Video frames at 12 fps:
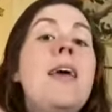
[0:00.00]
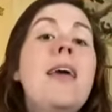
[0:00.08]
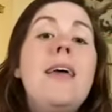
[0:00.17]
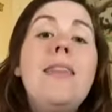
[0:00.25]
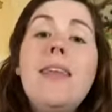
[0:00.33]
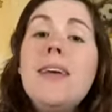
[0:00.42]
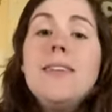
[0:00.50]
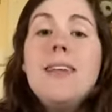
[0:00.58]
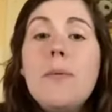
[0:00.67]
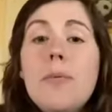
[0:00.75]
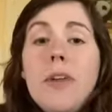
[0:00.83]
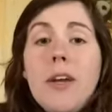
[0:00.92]
in that
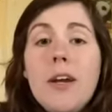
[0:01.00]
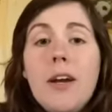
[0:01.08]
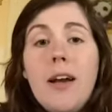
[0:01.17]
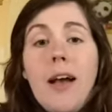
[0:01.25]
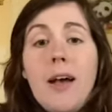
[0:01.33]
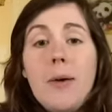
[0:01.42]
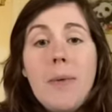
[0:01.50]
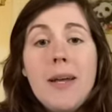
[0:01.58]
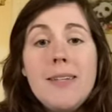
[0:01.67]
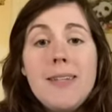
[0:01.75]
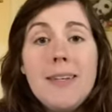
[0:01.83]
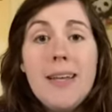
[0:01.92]
depth year, um,
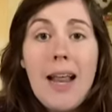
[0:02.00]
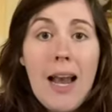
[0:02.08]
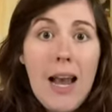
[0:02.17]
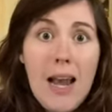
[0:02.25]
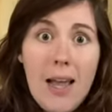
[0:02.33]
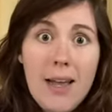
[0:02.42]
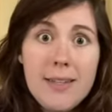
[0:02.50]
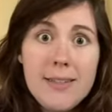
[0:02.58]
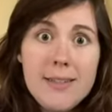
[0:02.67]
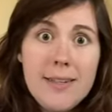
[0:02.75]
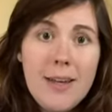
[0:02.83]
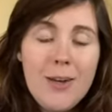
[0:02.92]
I did a lot
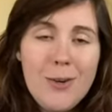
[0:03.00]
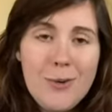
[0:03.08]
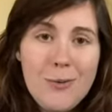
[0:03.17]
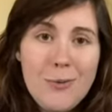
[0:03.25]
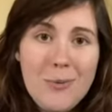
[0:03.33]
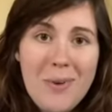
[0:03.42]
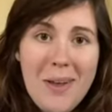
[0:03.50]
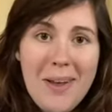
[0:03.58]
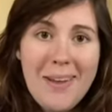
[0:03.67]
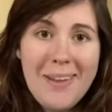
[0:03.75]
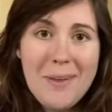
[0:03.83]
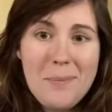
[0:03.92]
of
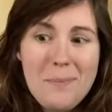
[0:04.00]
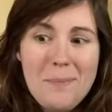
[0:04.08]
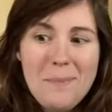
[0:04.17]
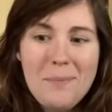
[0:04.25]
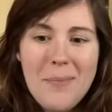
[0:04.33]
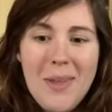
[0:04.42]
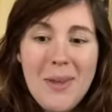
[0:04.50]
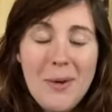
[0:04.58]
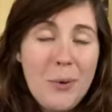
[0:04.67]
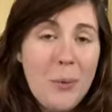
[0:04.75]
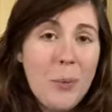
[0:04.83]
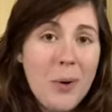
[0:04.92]
um,
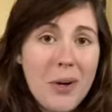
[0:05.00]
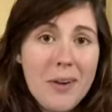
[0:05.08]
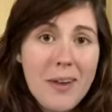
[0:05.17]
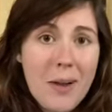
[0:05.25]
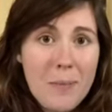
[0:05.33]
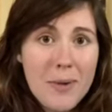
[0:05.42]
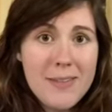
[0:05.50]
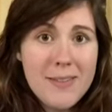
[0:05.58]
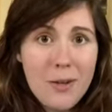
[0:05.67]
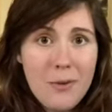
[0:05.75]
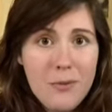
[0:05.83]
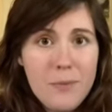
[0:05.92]
inner work on
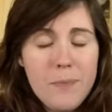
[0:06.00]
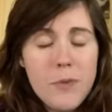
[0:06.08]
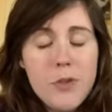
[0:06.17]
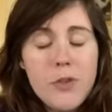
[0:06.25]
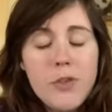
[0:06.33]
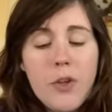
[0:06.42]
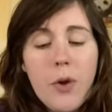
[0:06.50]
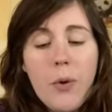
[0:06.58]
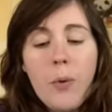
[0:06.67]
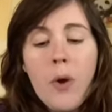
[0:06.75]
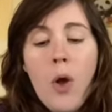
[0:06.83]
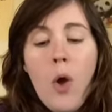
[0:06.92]
myself.
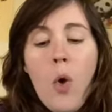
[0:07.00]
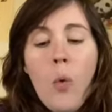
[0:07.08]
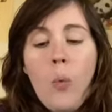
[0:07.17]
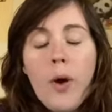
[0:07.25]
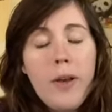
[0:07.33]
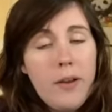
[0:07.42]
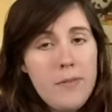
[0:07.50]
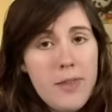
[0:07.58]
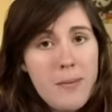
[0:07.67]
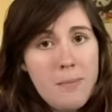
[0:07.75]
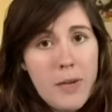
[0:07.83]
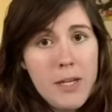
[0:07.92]
So one of
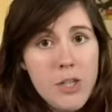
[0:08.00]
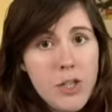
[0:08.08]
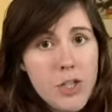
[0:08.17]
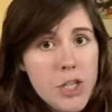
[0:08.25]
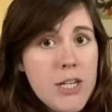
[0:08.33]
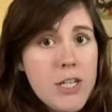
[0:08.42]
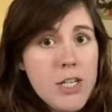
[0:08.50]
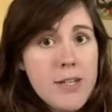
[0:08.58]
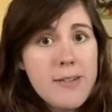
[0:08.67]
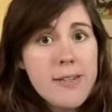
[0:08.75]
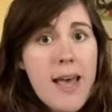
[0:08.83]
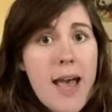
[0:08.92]
the major
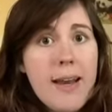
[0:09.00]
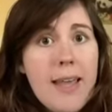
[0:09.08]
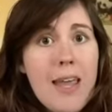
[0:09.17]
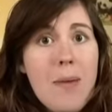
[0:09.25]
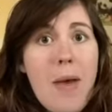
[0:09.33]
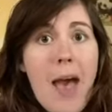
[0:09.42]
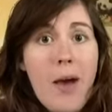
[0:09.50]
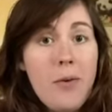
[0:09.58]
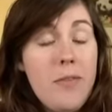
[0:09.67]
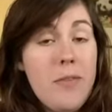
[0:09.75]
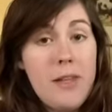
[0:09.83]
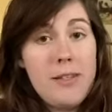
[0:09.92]
changes that came out
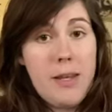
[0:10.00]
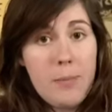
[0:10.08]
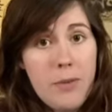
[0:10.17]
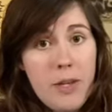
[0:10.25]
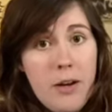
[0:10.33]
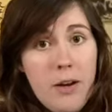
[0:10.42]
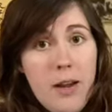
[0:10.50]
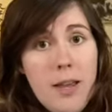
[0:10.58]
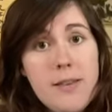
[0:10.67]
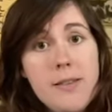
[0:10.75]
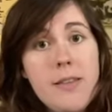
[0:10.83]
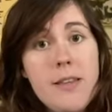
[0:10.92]
of that depth year
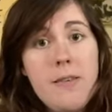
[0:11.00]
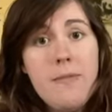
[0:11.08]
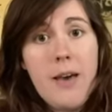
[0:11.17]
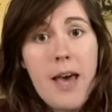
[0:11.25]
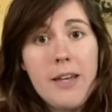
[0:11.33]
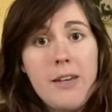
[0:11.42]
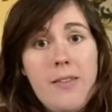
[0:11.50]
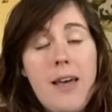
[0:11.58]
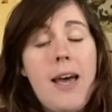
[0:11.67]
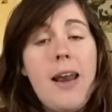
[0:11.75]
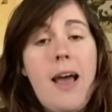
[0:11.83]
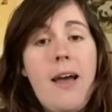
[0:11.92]
is the fact
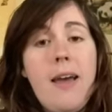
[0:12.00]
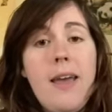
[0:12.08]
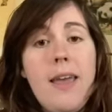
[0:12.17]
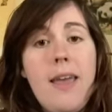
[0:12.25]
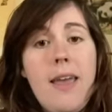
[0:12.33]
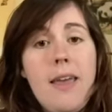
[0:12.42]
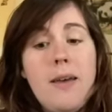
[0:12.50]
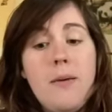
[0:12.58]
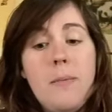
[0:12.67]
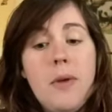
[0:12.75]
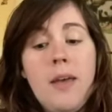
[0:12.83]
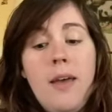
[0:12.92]
that I
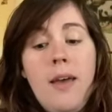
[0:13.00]
am